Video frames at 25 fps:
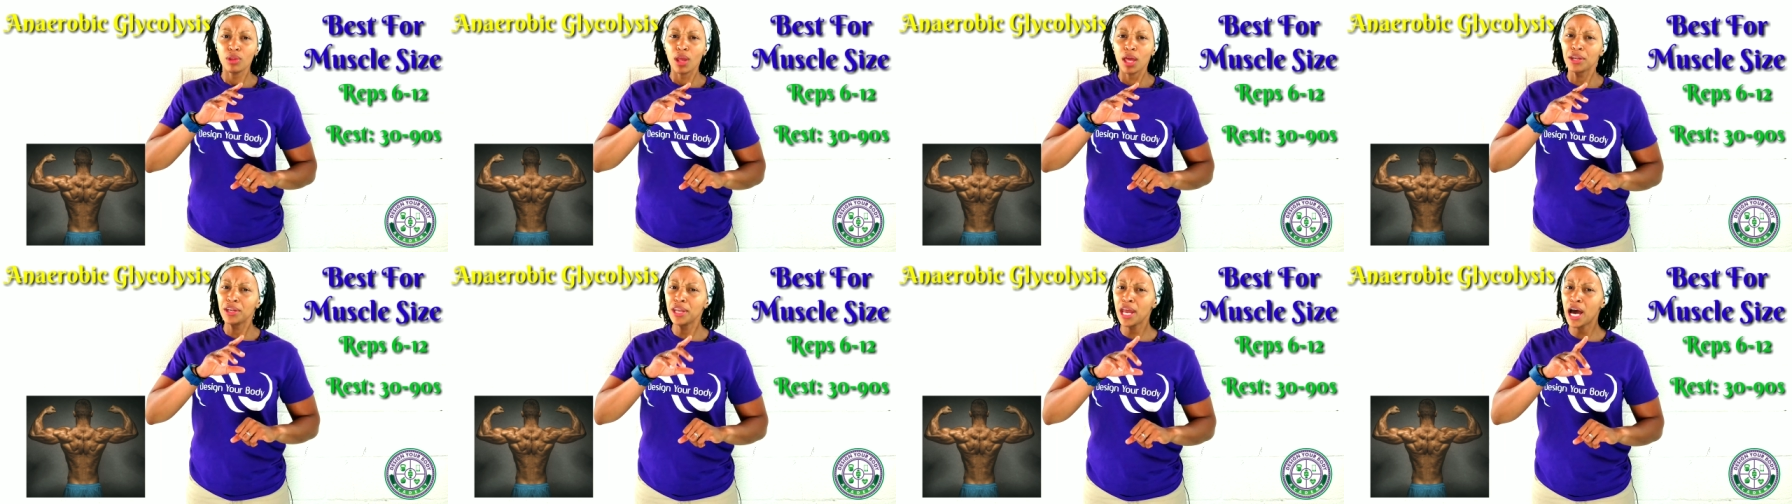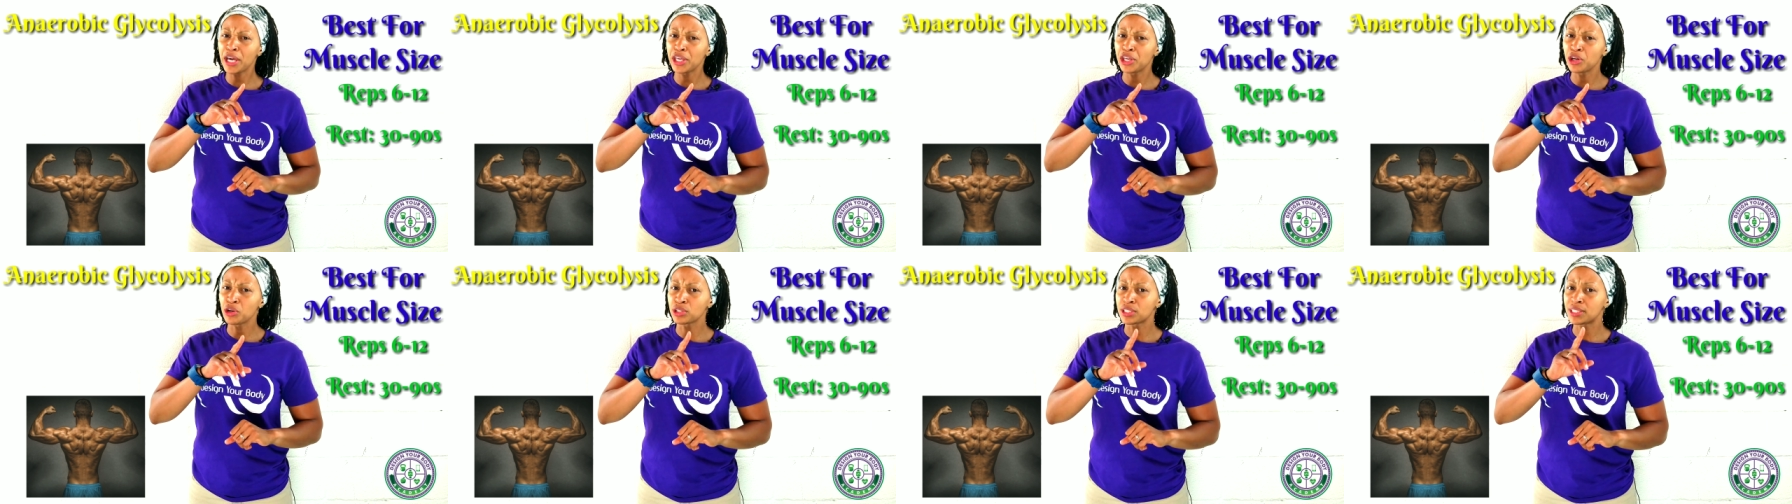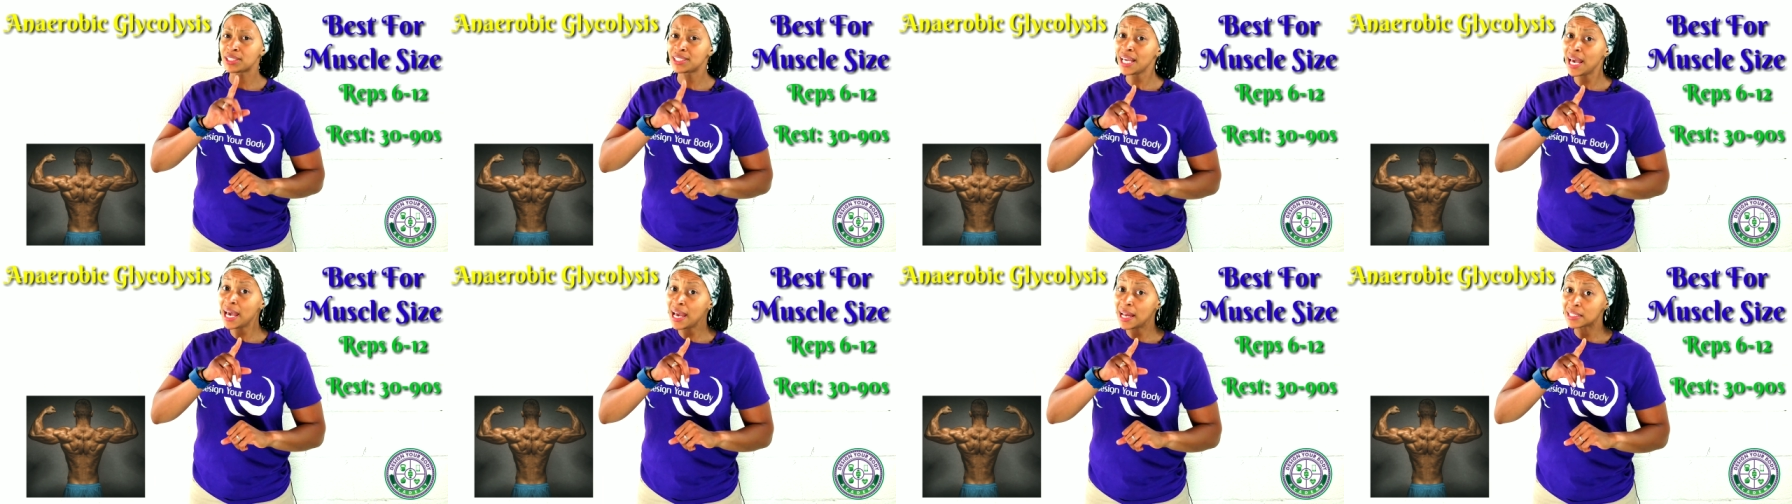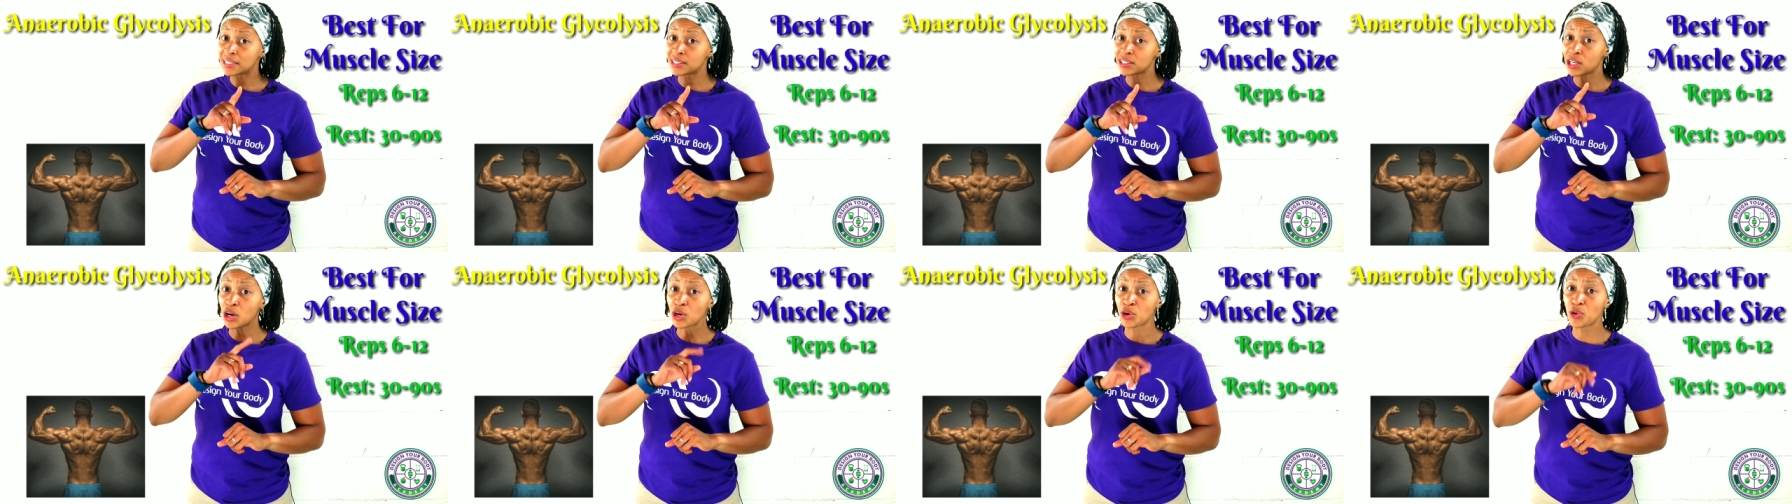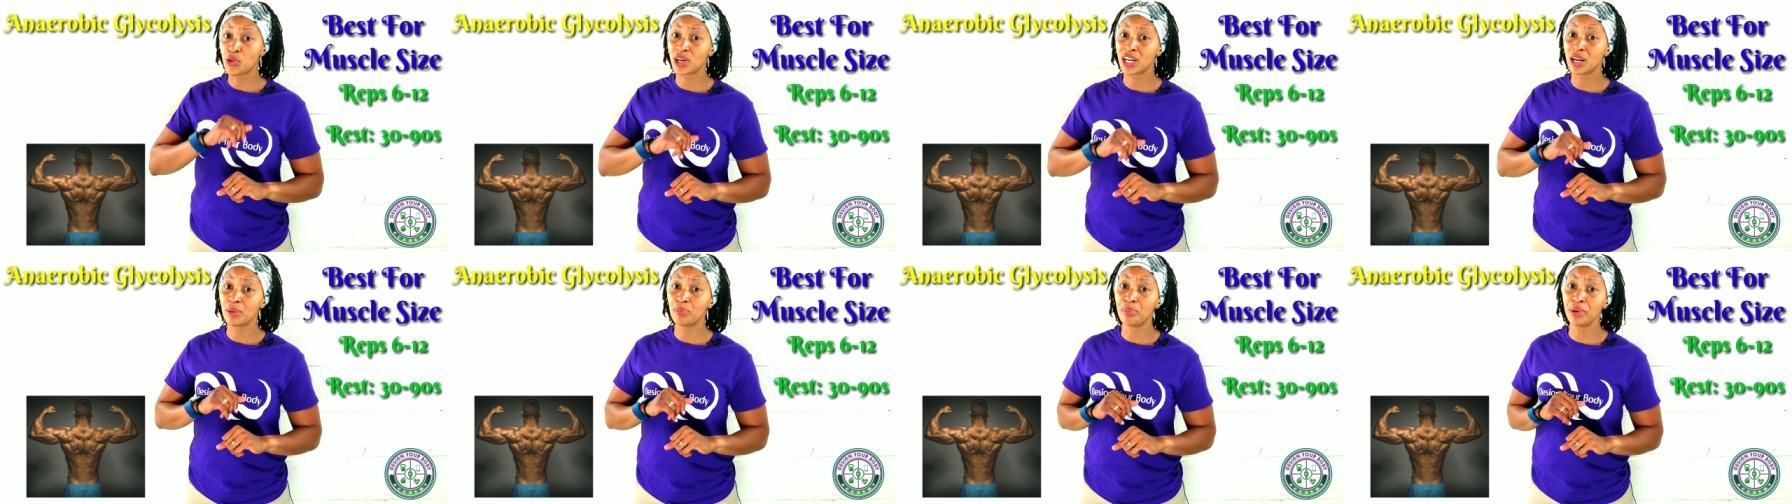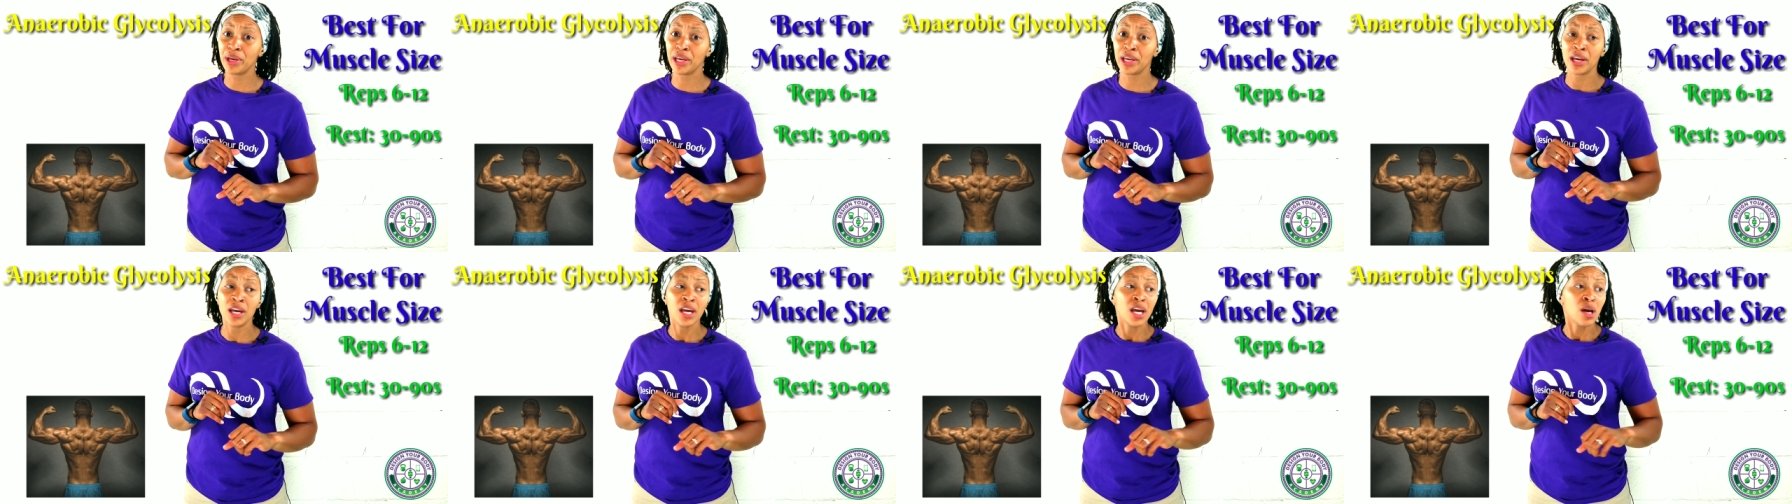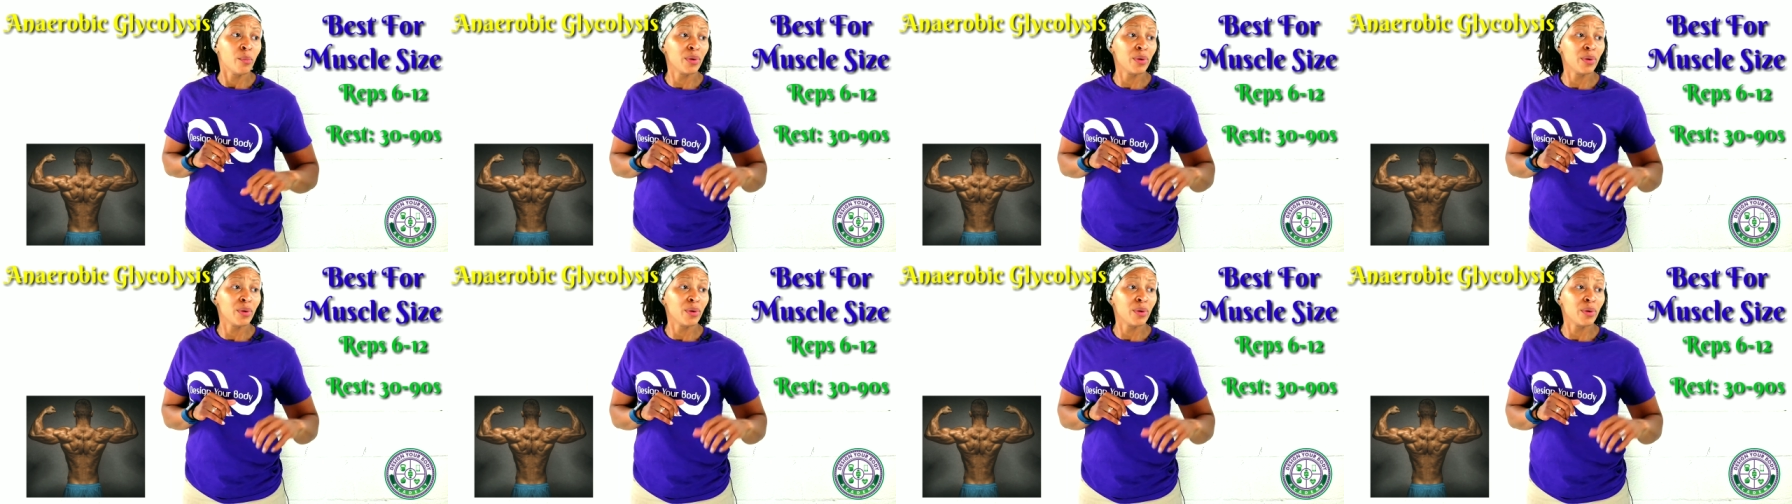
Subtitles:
Now your sets are going to be